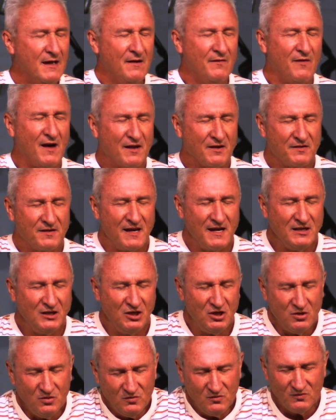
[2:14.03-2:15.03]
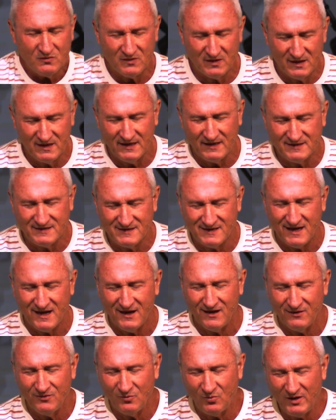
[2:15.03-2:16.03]
Father, thank you
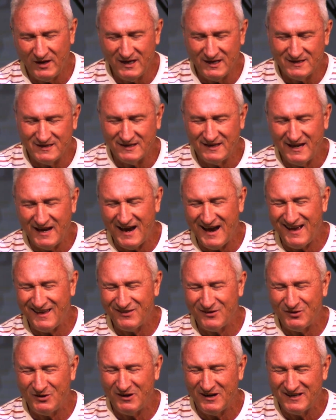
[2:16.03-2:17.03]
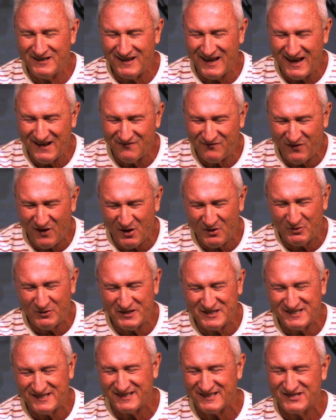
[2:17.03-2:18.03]
that we get to gather, and Father,
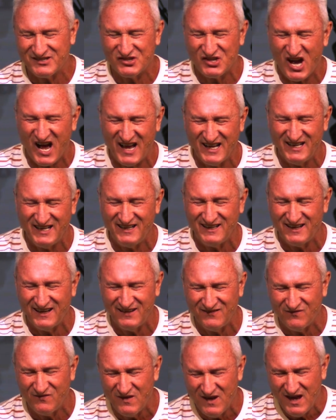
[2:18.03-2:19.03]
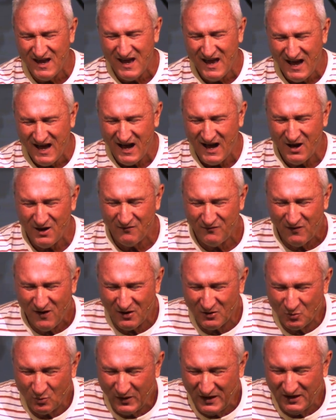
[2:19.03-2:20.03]
it's exciting, and
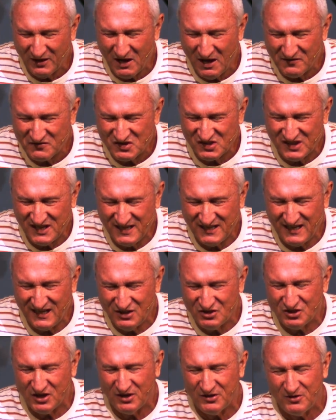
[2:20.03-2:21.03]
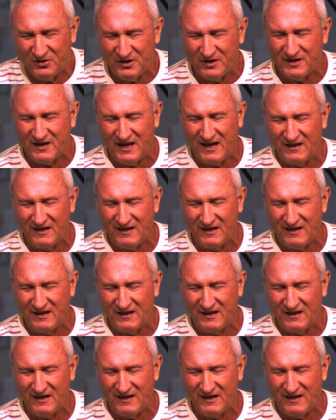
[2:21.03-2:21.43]
Father, we love seeing each other,